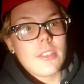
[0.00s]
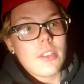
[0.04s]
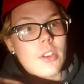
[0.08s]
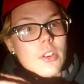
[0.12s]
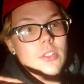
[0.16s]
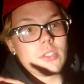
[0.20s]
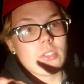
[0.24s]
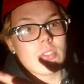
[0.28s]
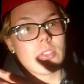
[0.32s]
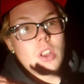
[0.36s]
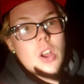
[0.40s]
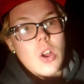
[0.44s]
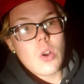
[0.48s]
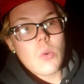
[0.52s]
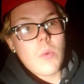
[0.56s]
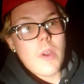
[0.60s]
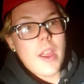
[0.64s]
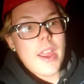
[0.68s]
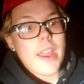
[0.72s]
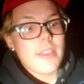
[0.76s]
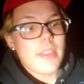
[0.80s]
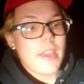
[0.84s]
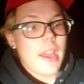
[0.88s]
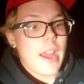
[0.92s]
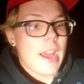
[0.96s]
There's no
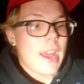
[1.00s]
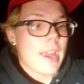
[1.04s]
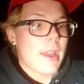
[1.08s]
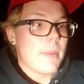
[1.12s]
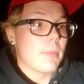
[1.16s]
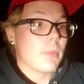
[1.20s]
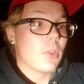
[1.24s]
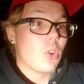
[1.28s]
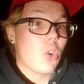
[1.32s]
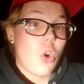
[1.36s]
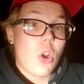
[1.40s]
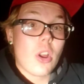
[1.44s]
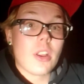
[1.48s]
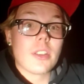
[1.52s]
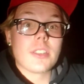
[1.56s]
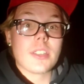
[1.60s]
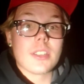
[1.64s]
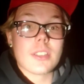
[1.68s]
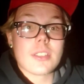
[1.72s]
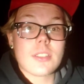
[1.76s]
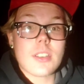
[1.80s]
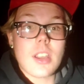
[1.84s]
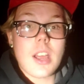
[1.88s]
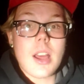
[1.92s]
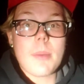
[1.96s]
way that I'm going to
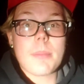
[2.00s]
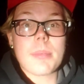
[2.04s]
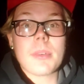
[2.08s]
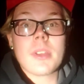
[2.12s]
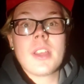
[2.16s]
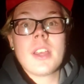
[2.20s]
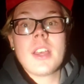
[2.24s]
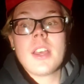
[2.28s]
stop.